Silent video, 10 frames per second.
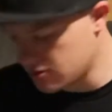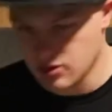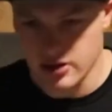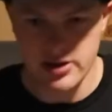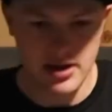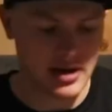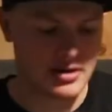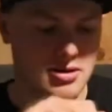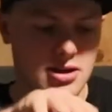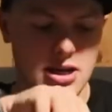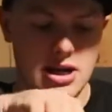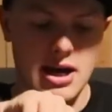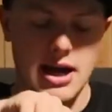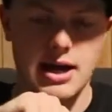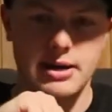hide that.
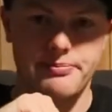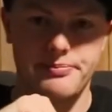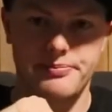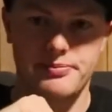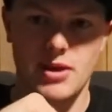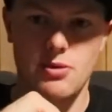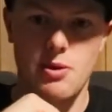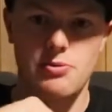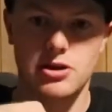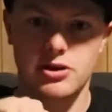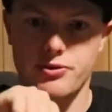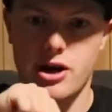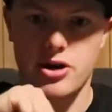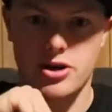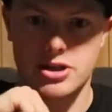When we're in
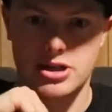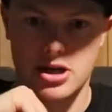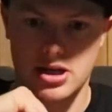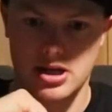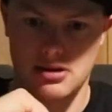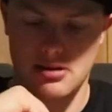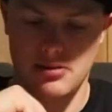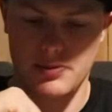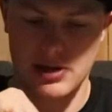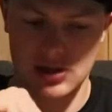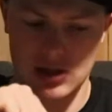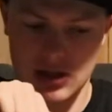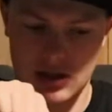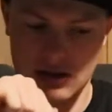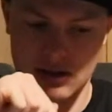Loretto, Kentucky, and we went to